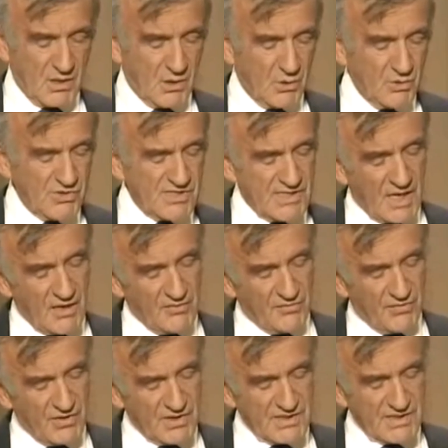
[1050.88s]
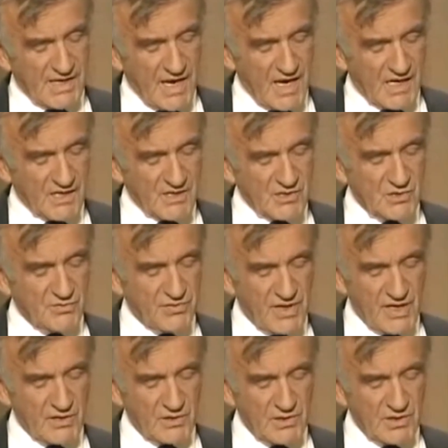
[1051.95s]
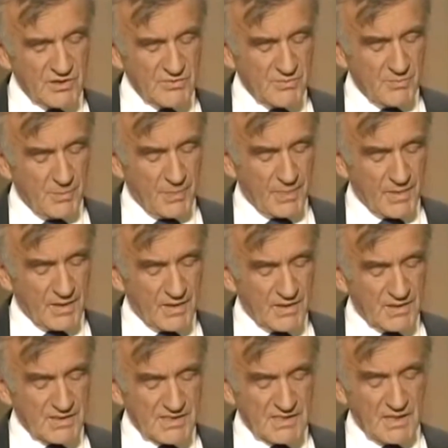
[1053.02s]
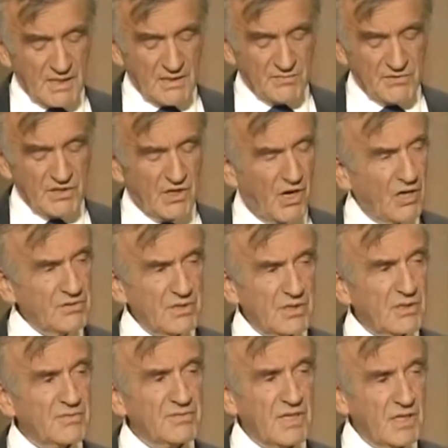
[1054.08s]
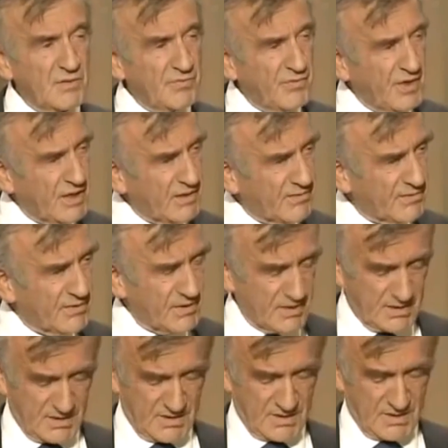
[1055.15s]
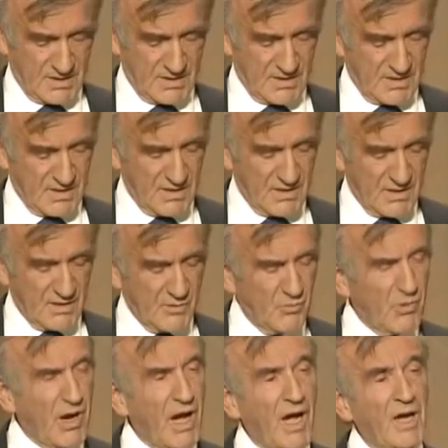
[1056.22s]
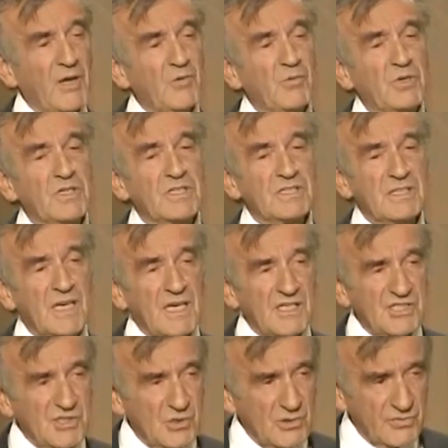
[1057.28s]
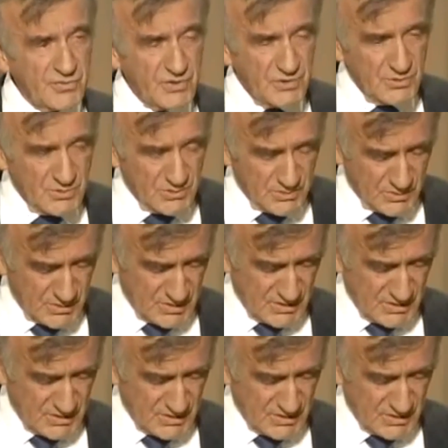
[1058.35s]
whose selfless acts of heroism saved the honor of their faith. Why were they so few?